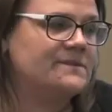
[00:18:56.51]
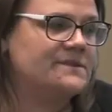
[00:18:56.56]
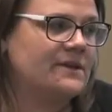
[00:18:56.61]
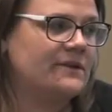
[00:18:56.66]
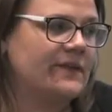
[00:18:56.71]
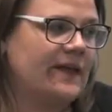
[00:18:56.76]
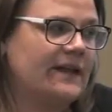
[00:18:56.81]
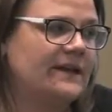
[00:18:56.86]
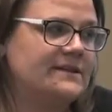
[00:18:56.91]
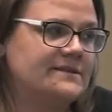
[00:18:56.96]

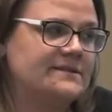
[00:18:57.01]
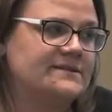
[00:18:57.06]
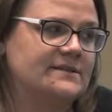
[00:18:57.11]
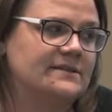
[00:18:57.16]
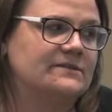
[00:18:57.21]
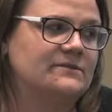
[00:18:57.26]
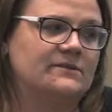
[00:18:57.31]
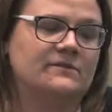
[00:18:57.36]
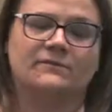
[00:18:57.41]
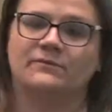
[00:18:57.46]
So that
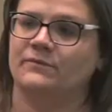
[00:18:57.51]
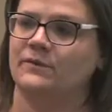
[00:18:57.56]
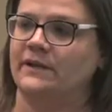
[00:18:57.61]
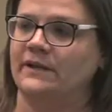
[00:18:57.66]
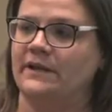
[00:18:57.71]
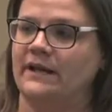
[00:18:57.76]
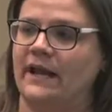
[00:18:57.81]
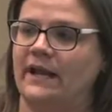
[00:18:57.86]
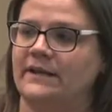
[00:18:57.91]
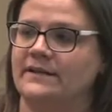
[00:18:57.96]
is
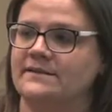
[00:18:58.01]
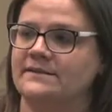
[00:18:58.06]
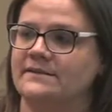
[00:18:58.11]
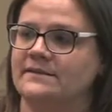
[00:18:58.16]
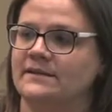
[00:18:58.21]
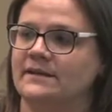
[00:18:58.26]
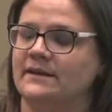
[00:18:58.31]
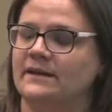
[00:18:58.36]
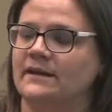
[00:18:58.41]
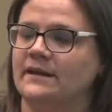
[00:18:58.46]
really
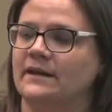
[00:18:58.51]
nice.